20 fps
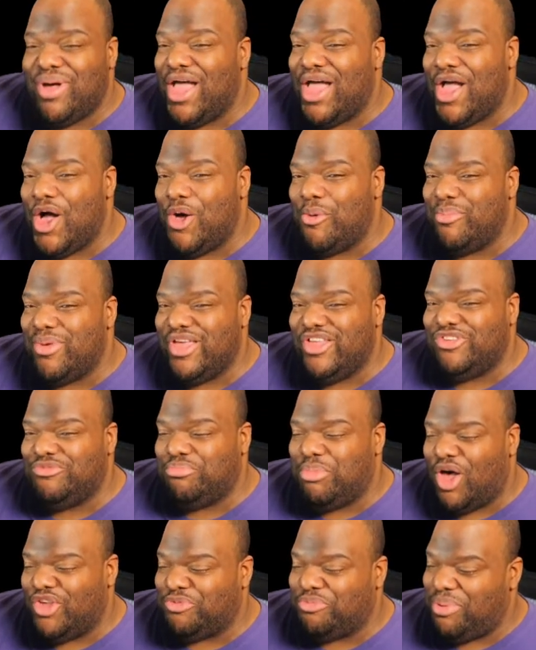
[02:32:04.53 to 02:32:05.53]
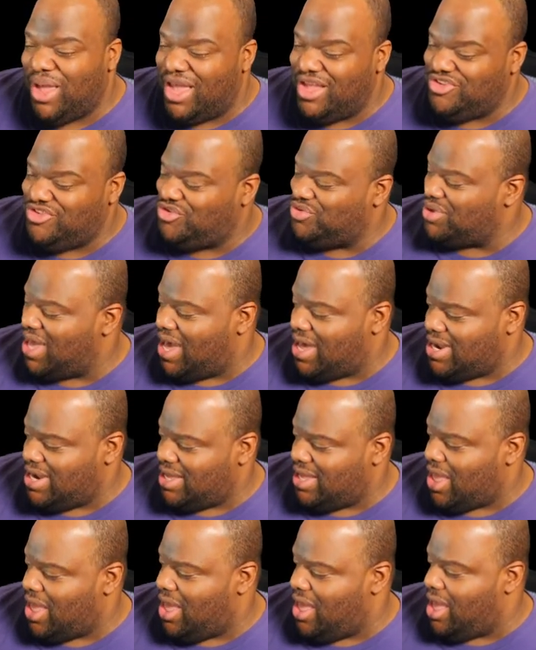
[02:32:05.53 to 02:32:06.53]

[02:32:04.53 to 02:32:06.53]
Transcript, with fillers: By all means, boss page, you got it.